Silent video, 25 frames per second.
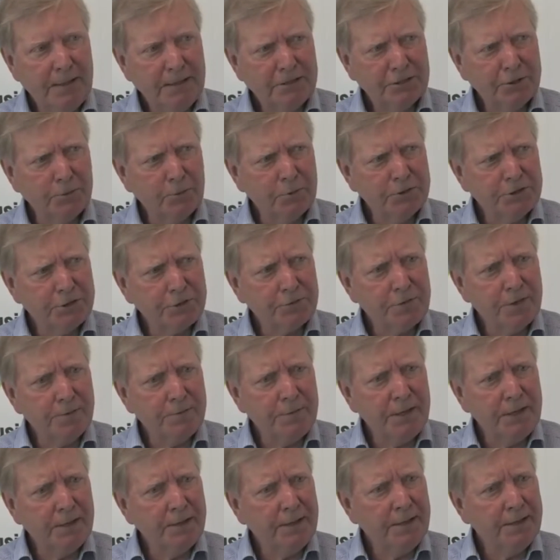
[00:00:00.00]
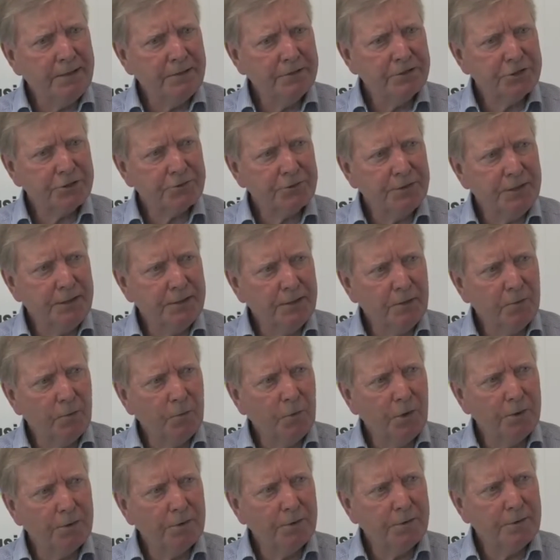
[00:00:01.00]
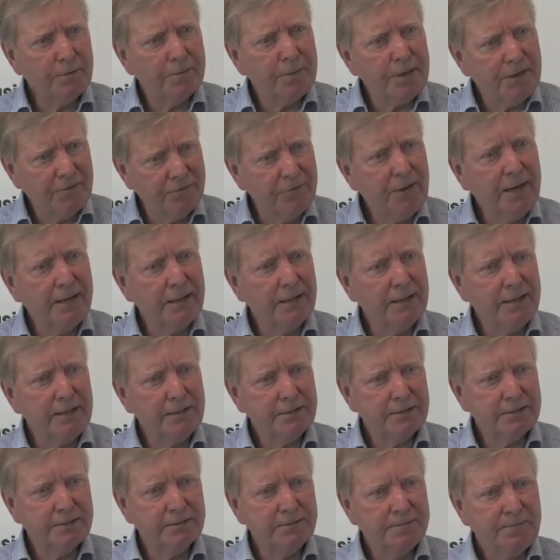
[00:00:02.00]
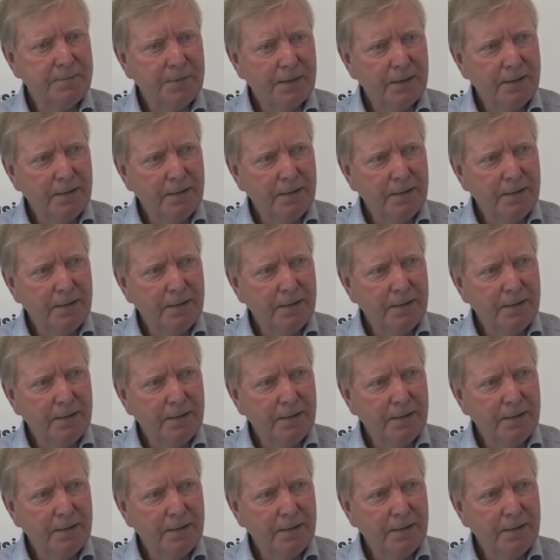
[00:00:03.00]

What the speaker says: It's always struck me in the industry that one of the big failings